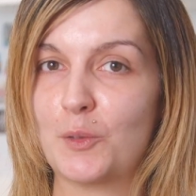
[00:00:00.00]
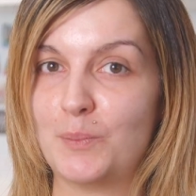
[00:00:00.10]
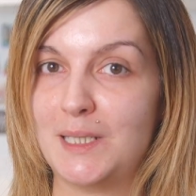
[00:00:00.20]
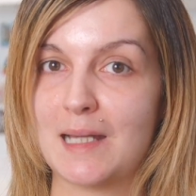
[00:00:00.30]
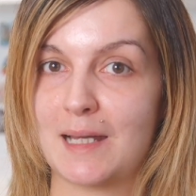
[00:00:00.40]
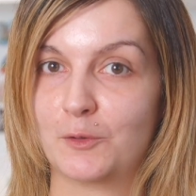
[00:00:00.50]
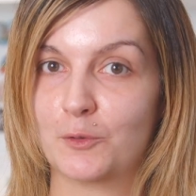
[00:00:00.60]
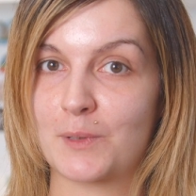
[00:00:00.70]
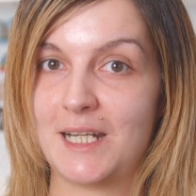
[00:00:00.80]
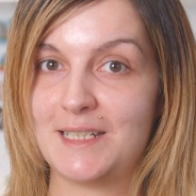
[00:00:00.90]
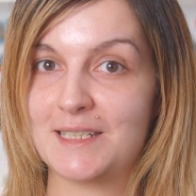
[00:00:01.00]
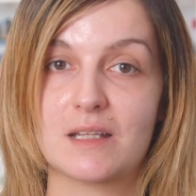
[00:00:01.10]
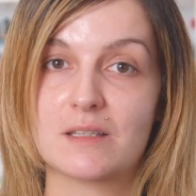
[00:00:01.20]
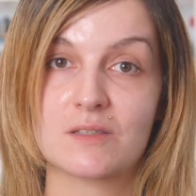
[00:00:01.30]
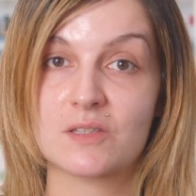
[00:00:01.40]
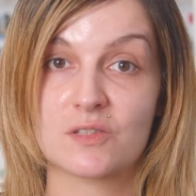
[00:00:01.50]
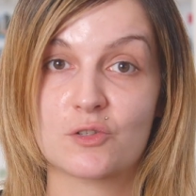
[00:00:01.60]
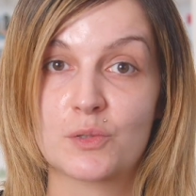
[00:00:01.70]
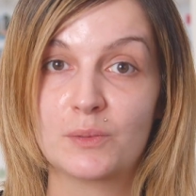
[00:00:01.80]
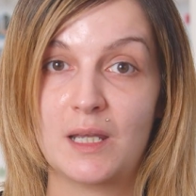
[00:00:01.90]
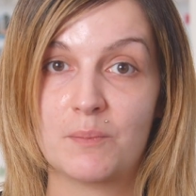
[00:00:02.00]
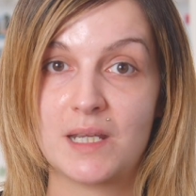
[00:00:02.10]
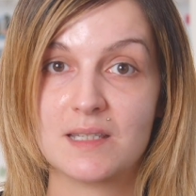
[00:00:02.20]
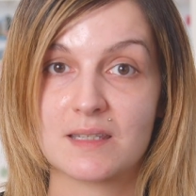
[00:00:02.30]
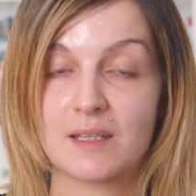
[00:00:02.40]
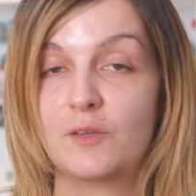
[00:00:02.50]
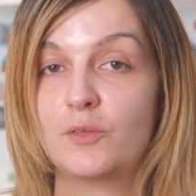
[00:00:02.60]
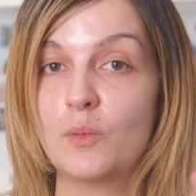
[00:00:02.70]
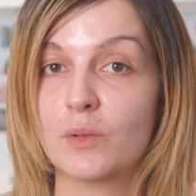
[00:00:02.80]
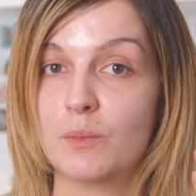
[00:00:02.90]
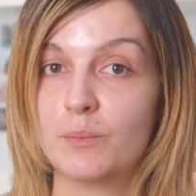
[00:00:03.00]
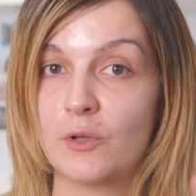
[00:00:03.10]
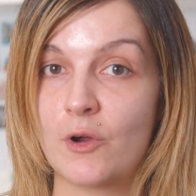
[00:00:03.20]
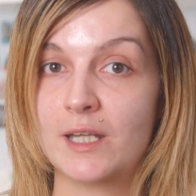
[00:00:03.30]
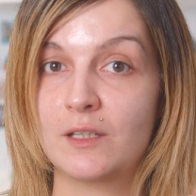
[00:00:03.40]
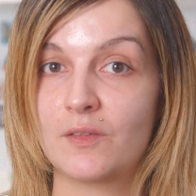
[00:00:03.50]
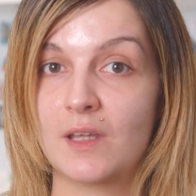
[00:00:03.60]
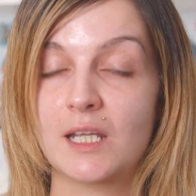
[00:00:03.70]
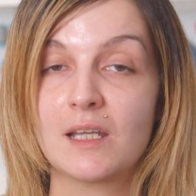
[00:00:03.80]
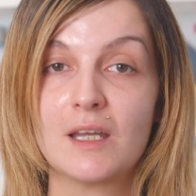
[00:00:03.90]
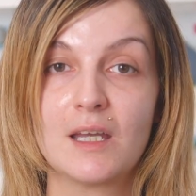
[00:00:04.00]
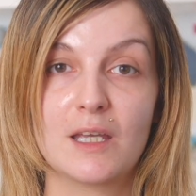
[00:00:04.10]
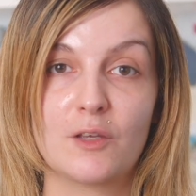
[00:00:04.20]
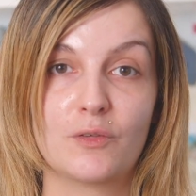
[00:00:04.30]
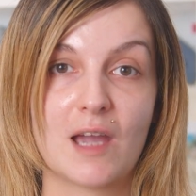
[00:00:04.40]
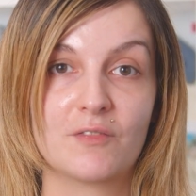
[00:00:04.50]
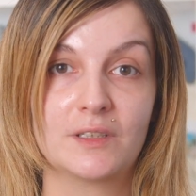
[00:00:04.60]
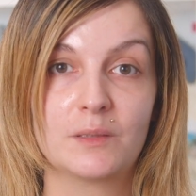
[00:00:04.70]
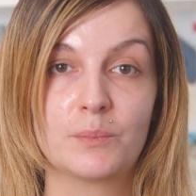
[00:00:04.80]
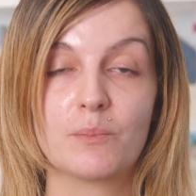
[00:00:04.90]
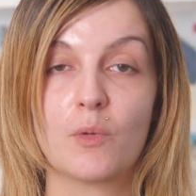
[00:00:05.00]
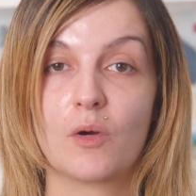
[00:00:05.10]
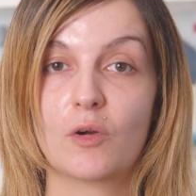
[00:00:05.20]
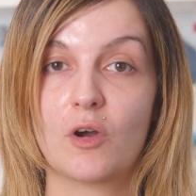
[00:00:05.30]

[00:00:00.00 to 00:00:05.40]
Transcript: be that great. This is truly amazing. If you want to blur anything, if you have a little bit more